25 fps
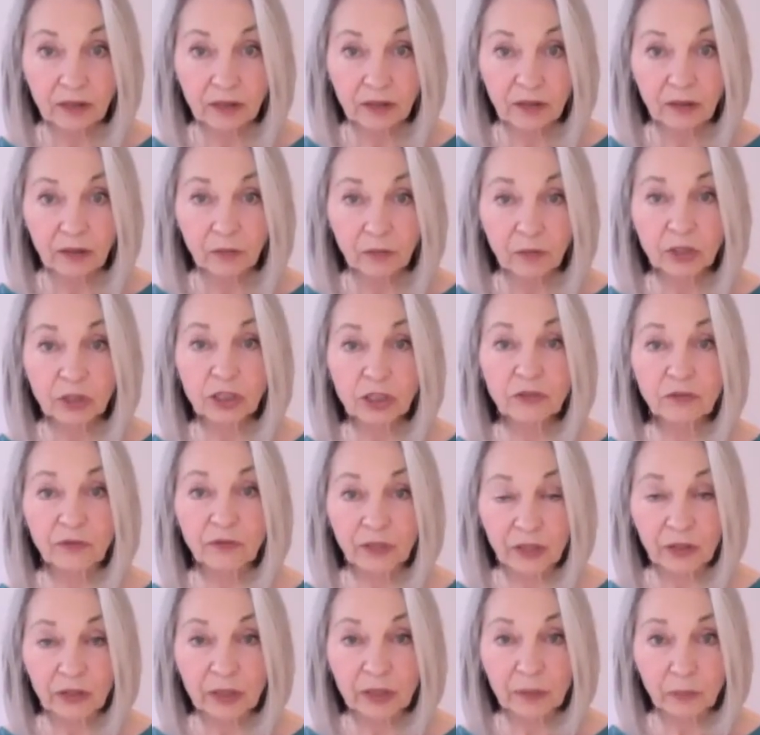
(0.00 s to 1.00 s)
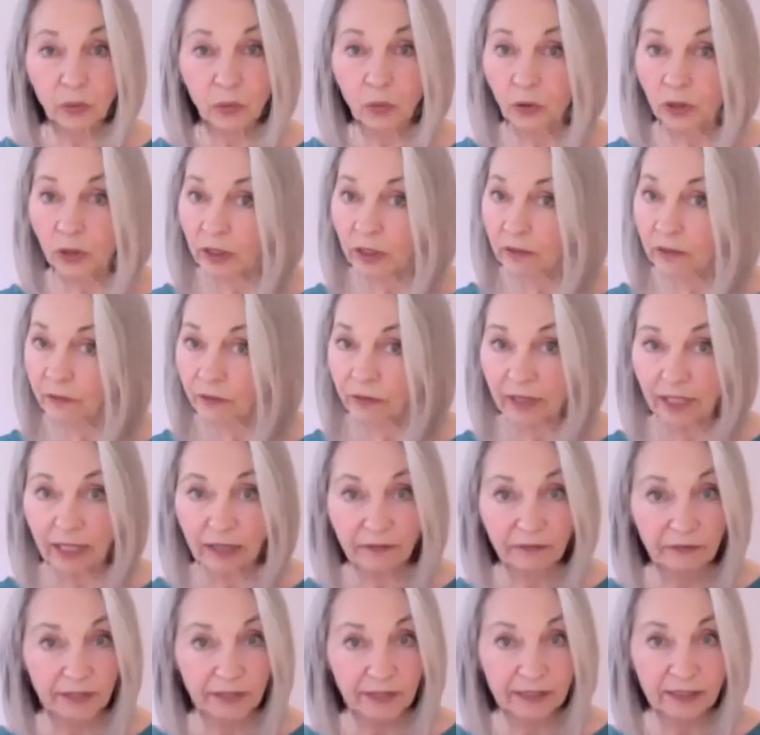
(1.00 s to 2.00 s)
which is very important for that
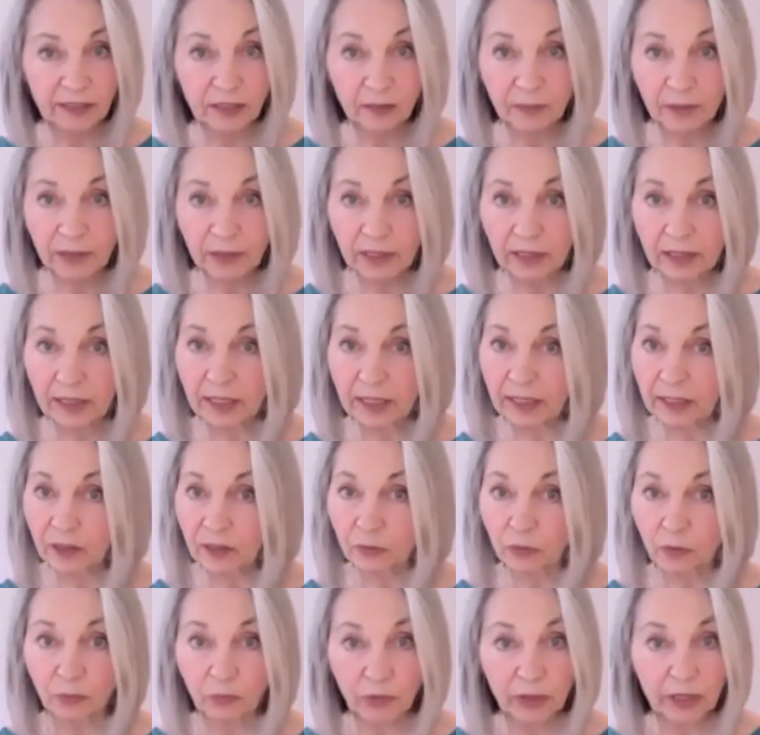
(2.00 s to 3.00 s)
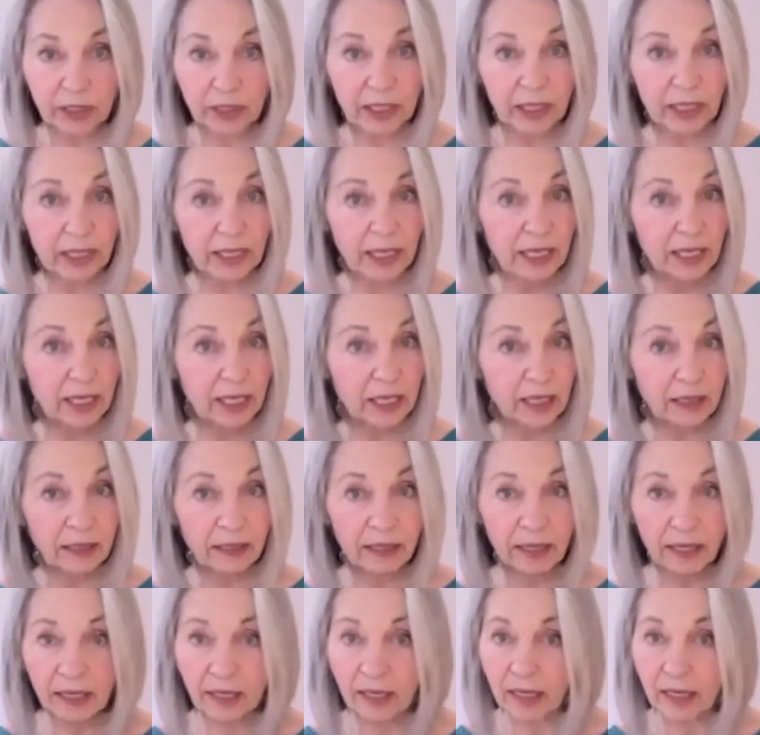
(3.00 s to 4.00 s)
flexibility as we're breathing in
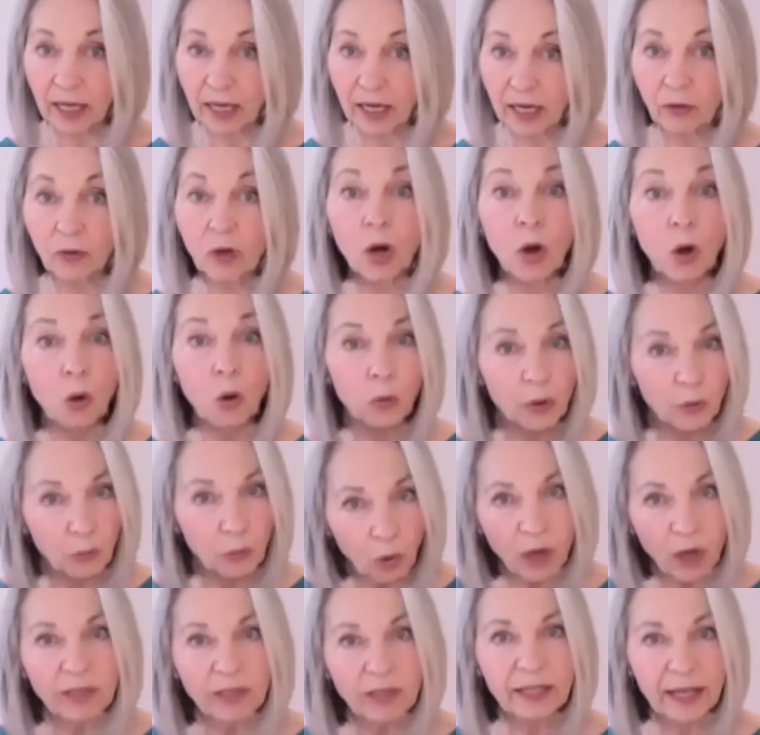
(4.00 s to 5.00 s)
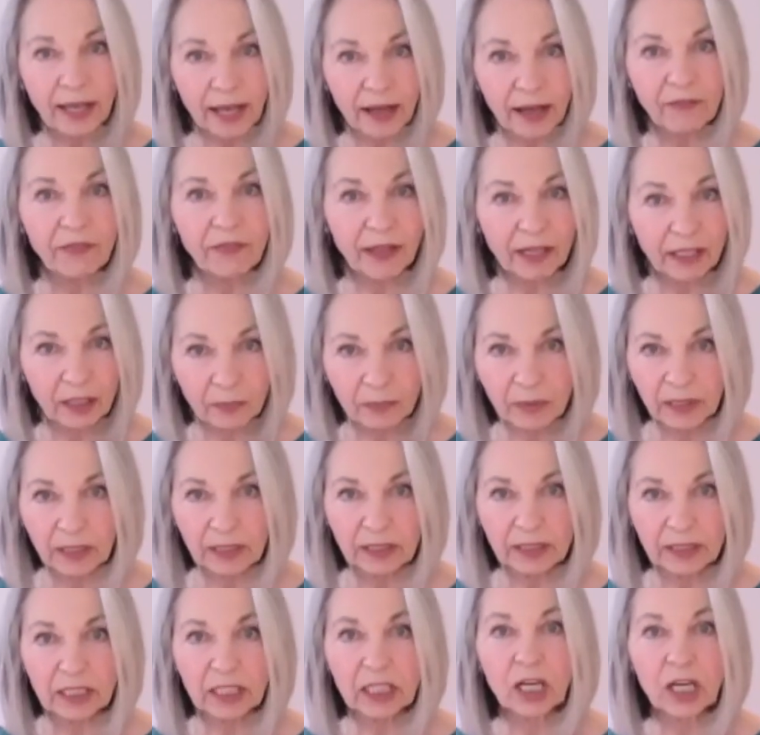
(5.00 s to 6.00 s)
and out. We want to have that
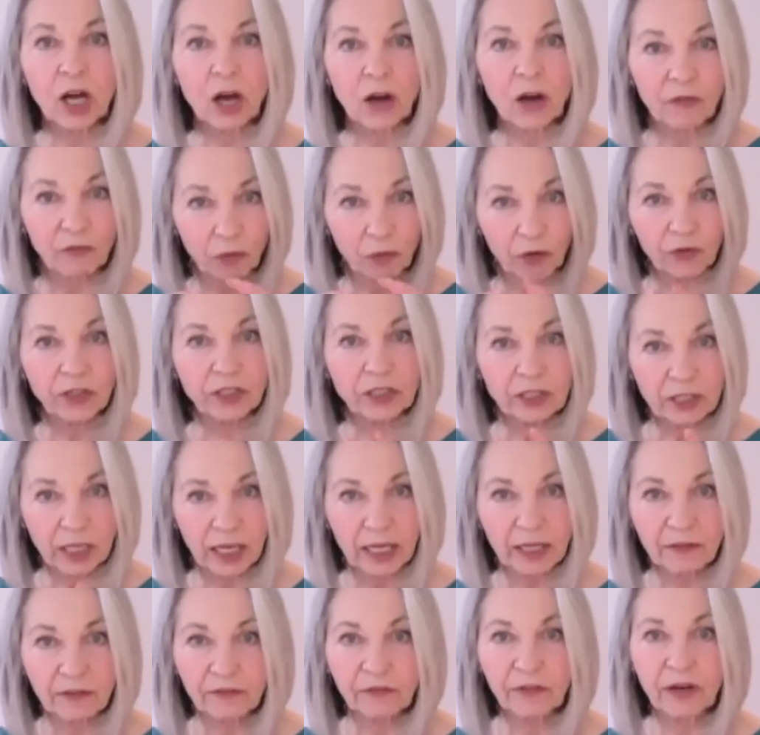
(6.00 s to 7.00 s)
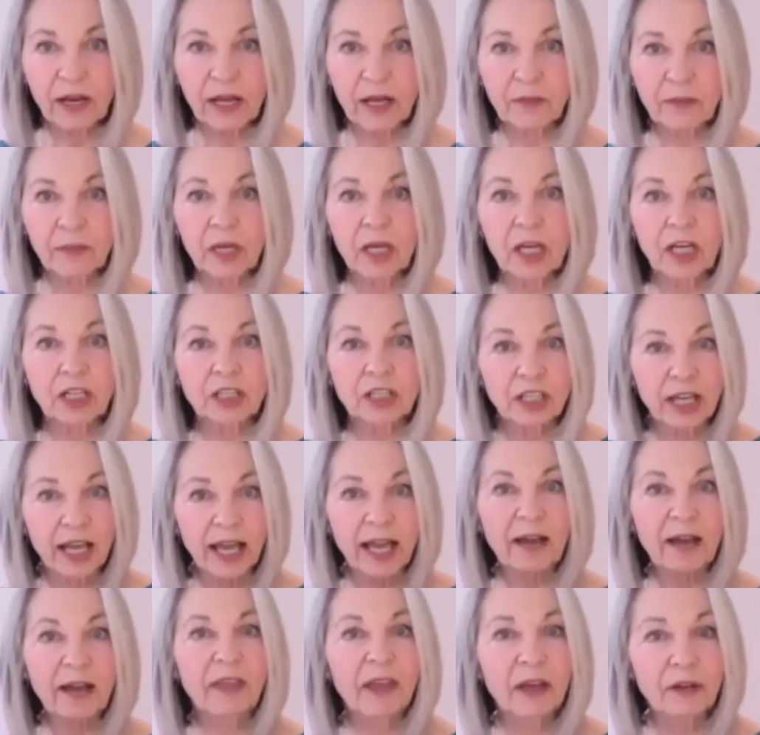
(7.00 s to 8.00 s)
ability for the diaphragm to
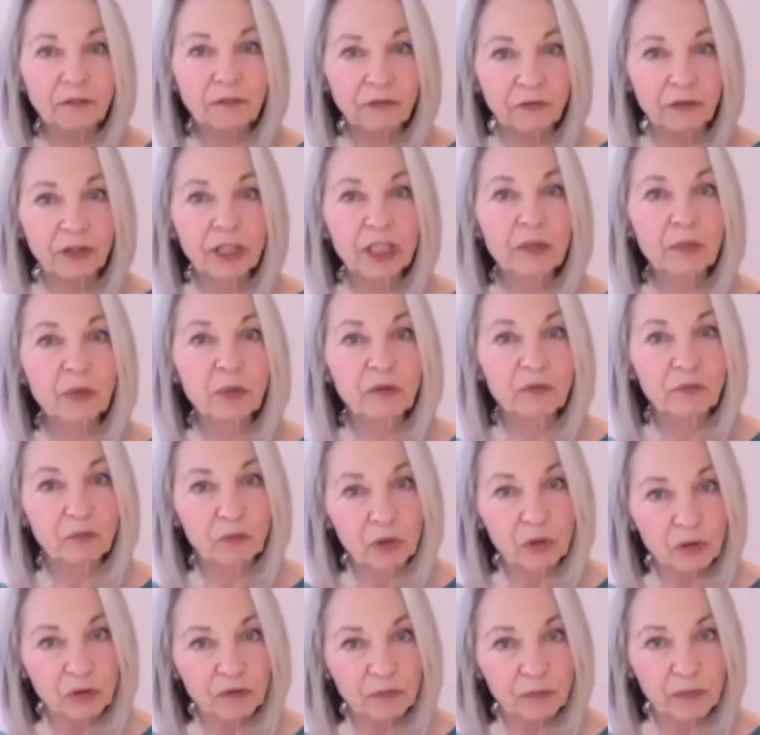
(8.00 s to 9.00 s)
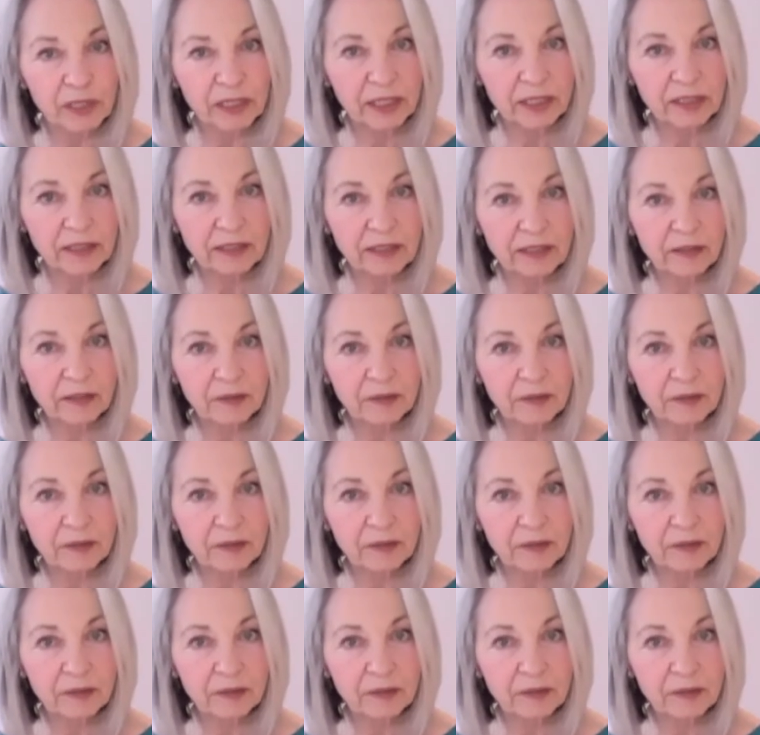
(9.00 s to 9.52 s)
have that freedom of movement